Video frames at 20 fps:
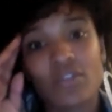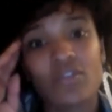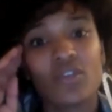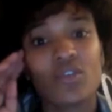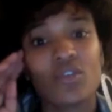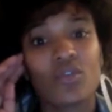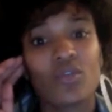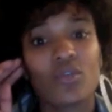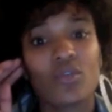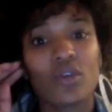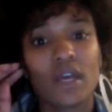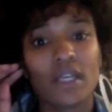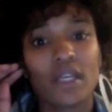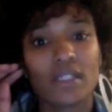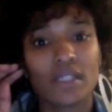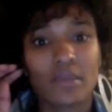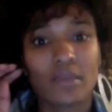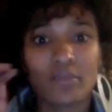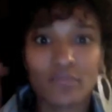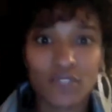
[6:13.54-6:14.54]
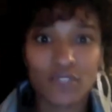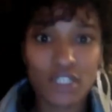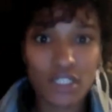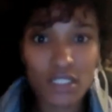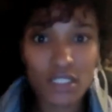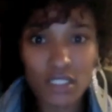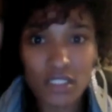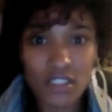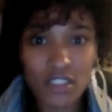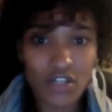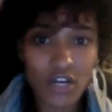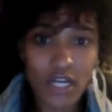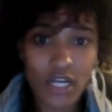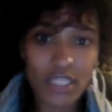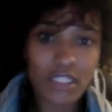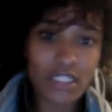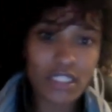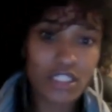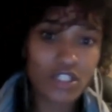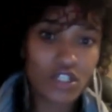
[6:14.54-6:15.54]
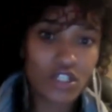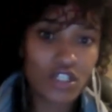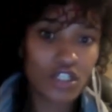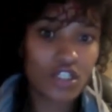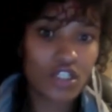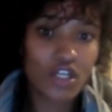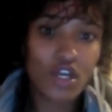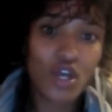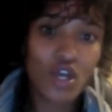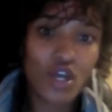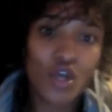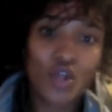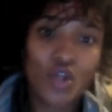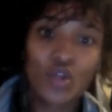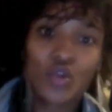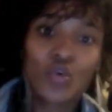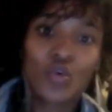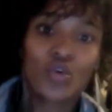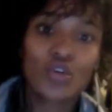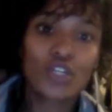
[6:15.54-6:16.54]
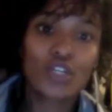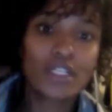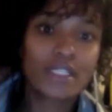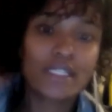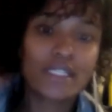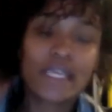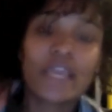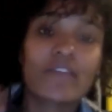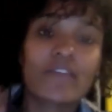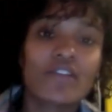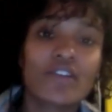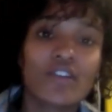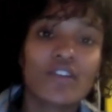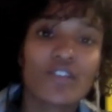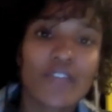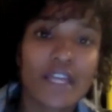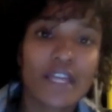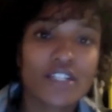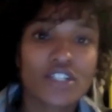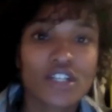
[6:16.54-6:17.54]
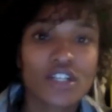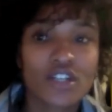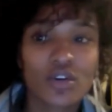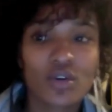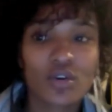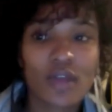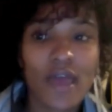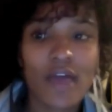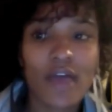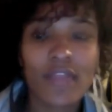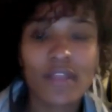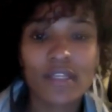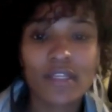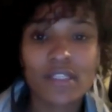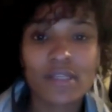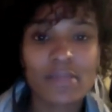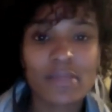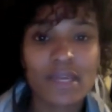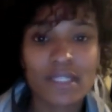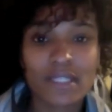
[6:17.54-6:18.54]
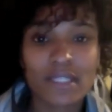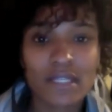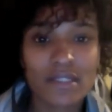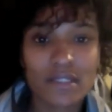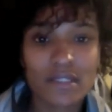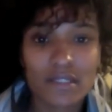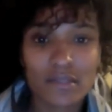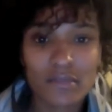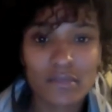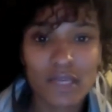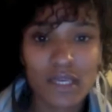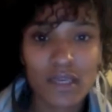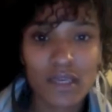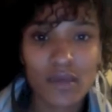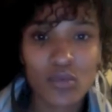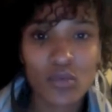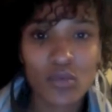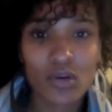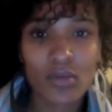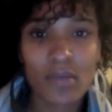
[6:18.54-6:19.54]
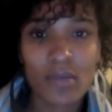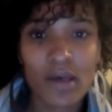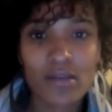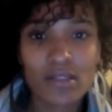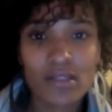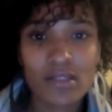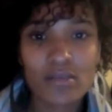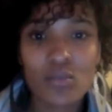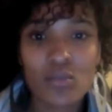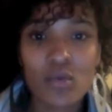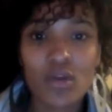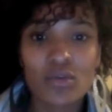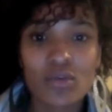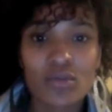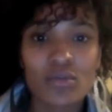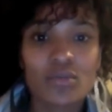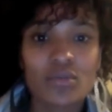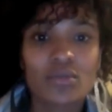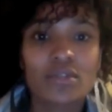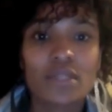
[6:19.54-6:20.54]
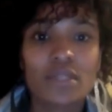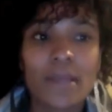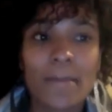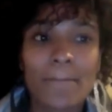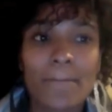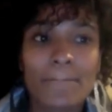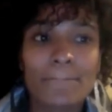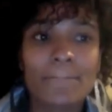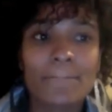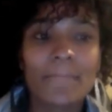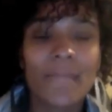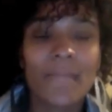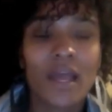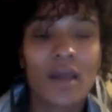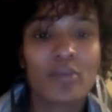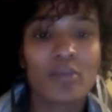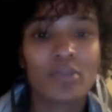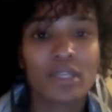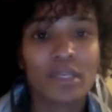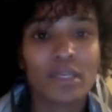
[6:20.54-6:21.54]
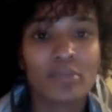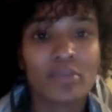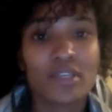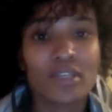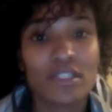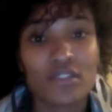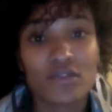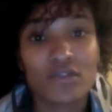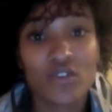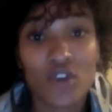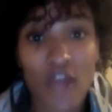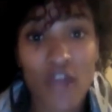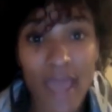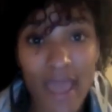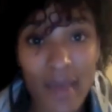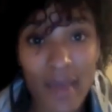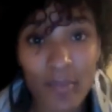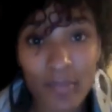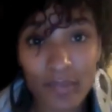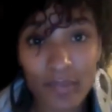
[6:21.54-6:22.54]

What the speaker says: you don't accept Jesus Christ as your Lord and Savior that you're going to go to hell. That doesn't make sense to me. What about someone who's a complete piece of crap